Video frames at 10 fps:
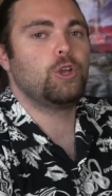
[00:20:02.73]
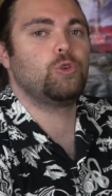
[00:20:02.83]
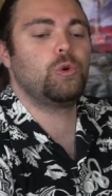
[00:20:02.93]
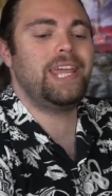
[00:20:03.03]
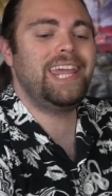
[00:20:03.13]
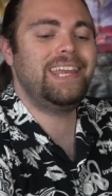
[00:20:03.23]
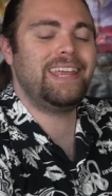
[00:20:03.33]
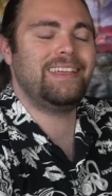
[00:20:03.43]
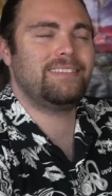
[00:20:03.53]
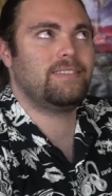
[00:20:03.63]
Greed
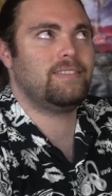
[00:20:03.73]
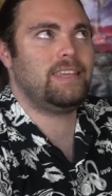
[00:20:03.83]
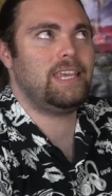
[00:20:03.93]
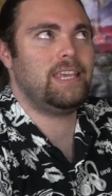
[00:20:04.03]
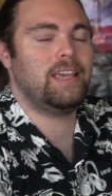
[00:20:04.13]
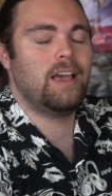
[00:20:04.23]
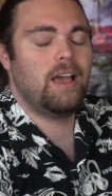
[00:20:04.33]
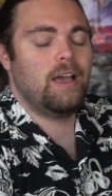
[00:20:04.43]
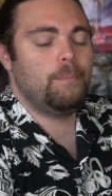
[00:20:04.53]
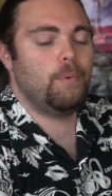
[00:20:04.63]
is the
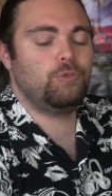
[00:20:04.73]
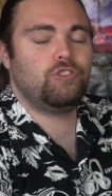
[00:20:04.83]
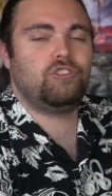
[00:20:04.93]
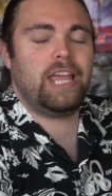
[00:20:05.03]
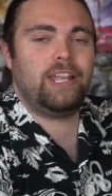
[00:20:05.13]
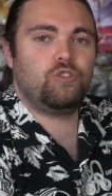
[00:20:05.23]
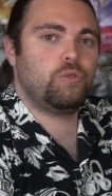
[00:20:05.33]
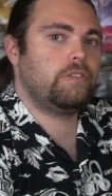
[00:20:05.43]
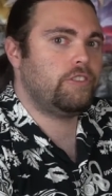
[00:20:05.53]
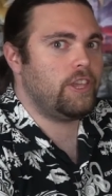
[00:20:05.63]
most
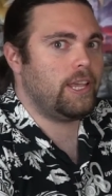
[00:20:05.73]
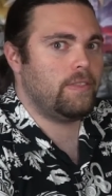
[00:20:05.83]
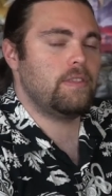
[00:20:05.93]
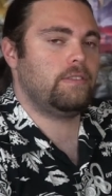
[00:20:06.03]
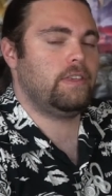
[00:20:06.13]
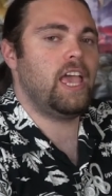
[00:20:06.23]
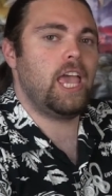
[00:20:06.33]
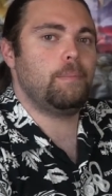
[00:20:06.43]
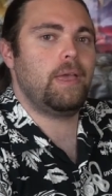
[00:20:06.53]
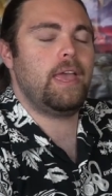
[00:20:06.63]
dangerous thing in this
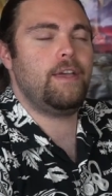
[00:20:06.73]
game.